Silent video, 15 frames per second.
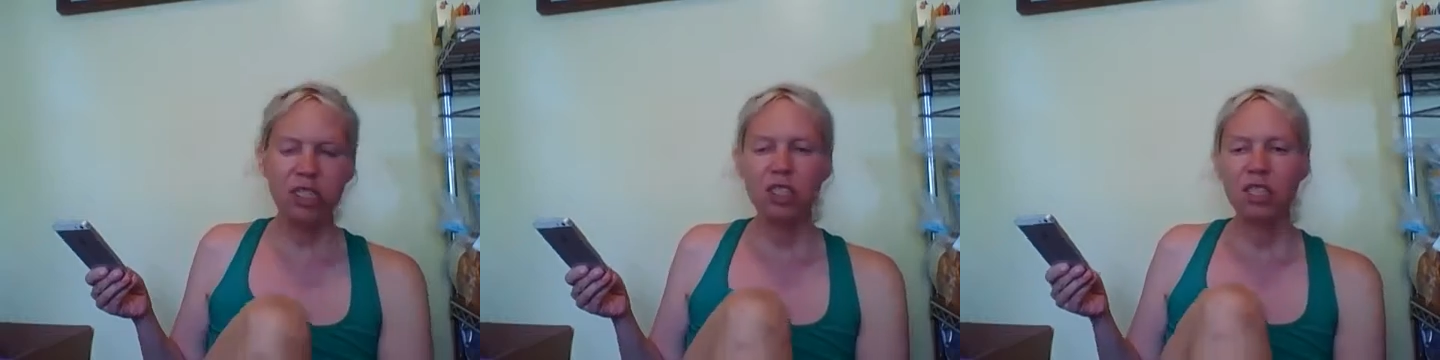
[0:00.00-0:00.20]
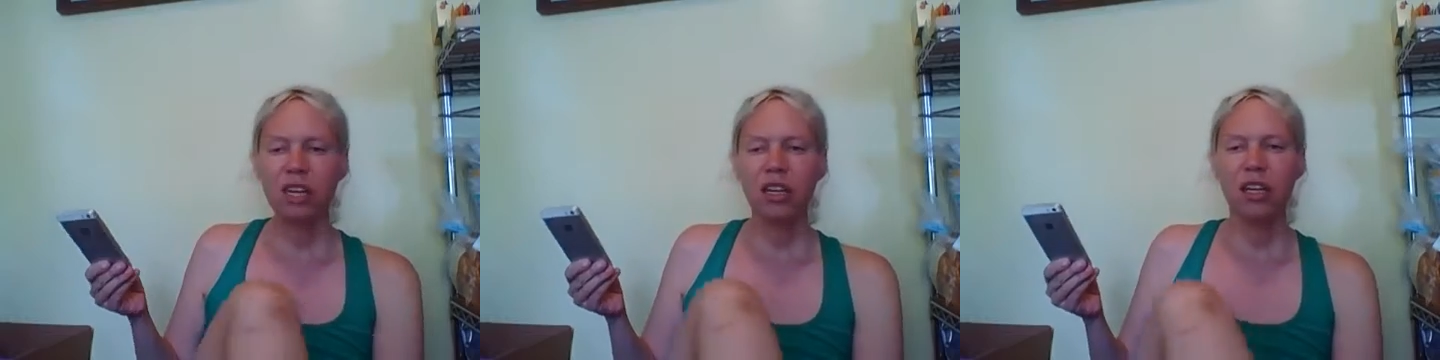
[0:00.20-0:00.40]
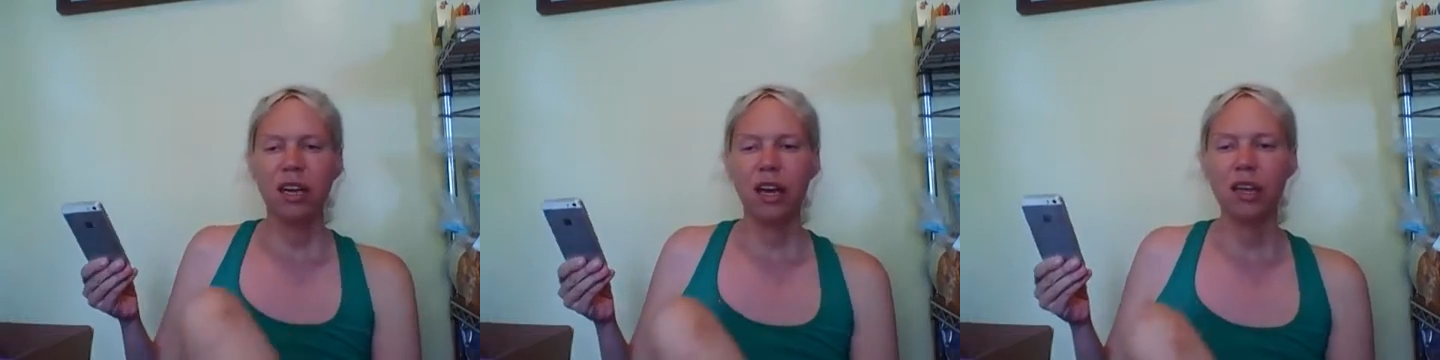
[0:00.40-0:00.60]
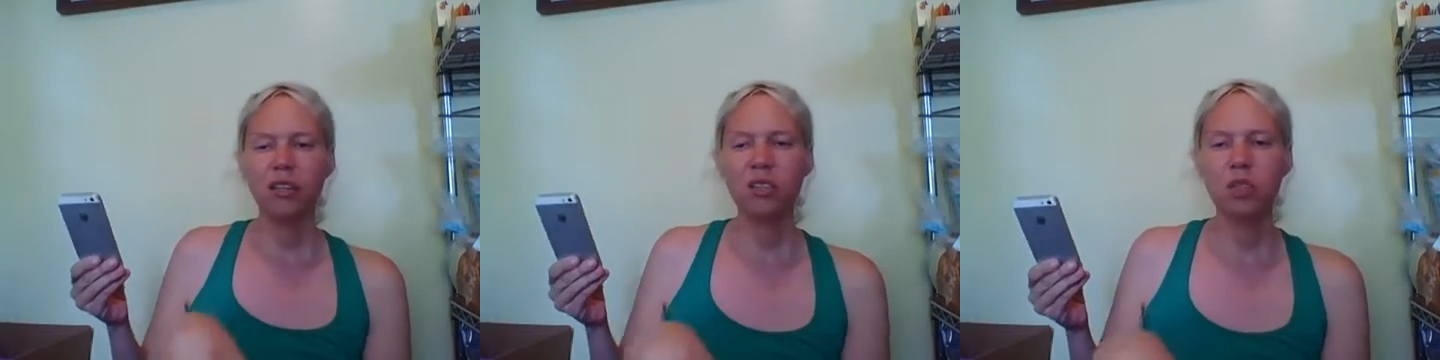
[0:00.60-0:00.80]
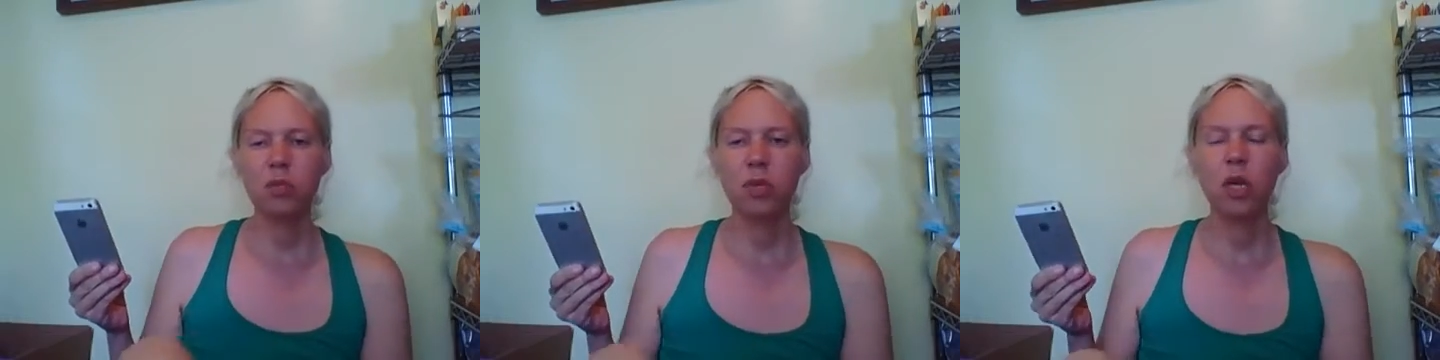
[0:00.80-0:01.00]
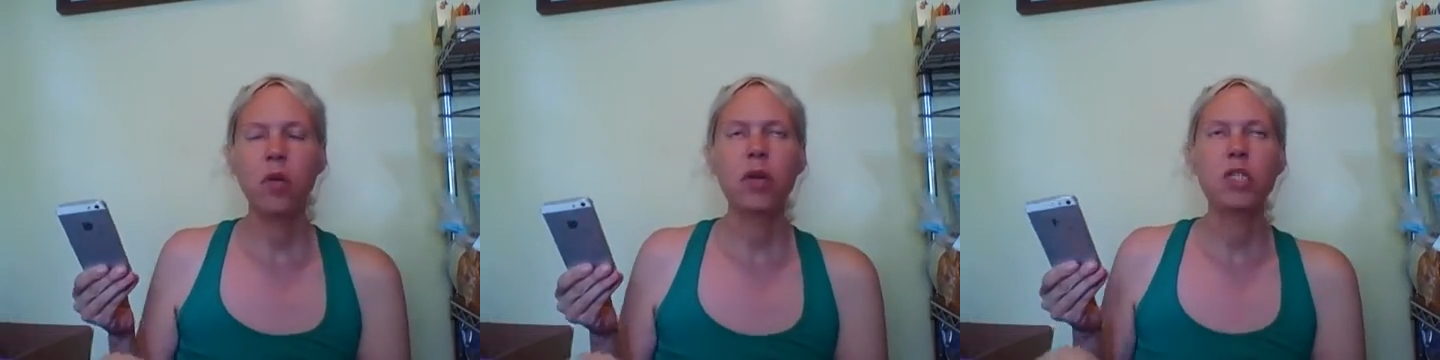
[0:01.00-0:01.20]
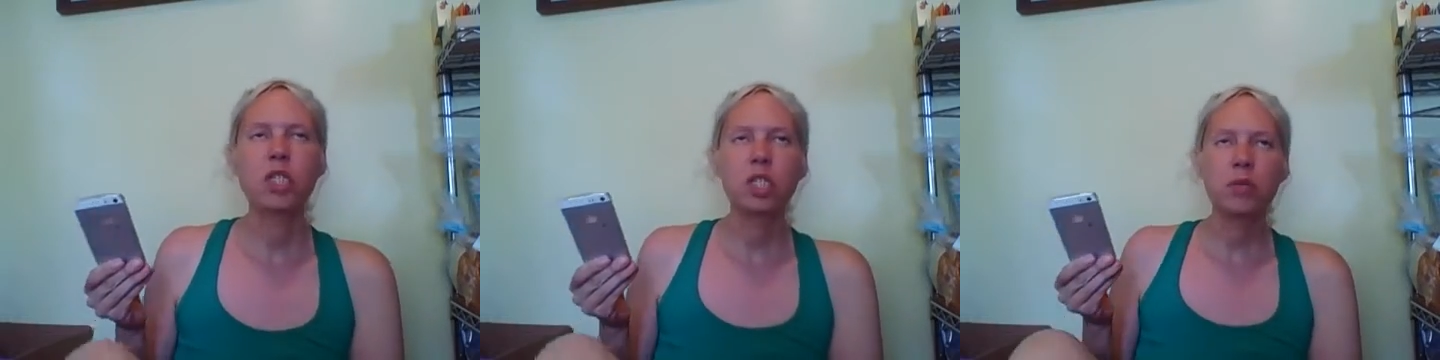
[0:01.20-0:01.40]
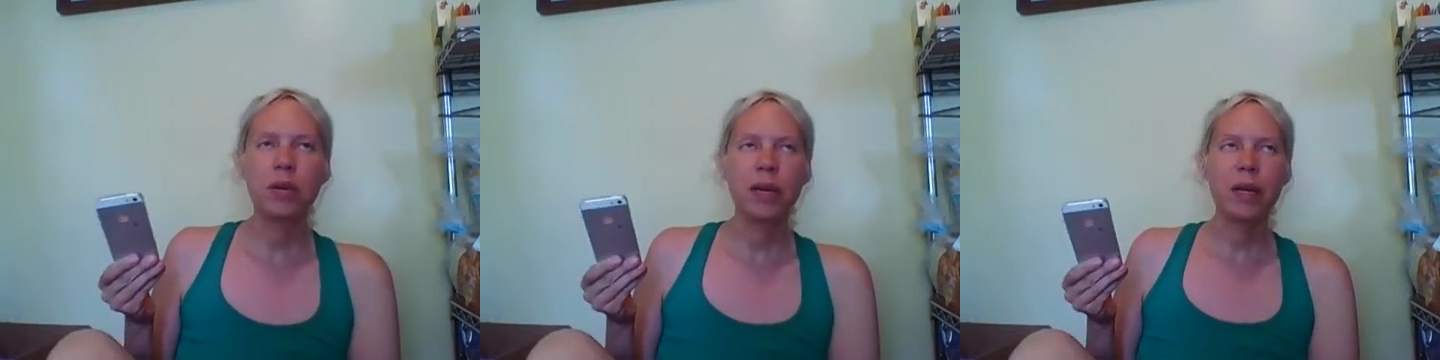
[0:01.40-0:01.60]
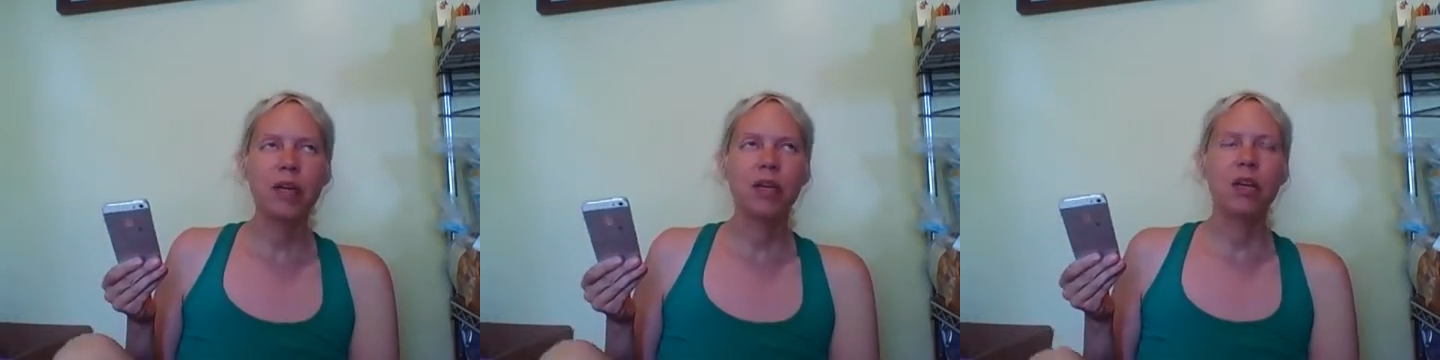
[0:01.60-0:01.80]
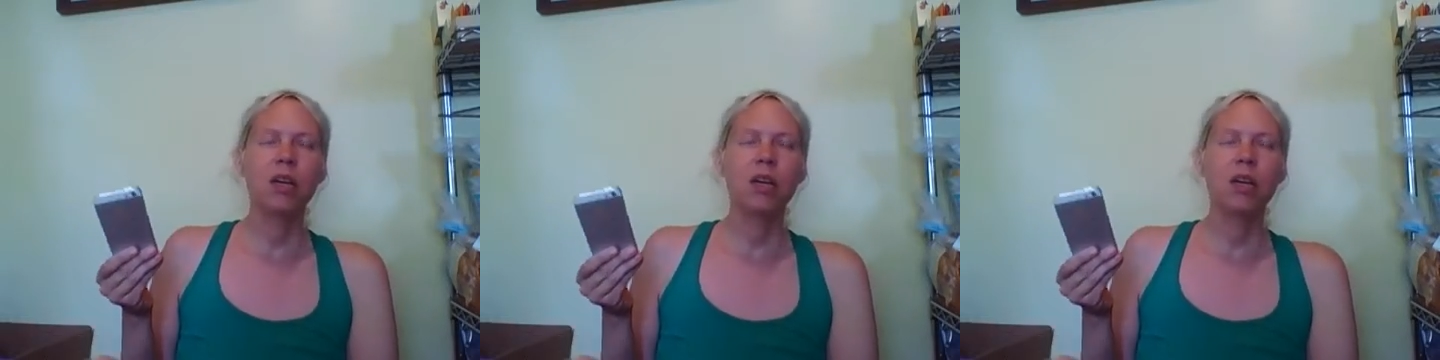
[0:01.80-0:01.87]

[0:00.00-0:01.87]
just tend to ask so many questions, but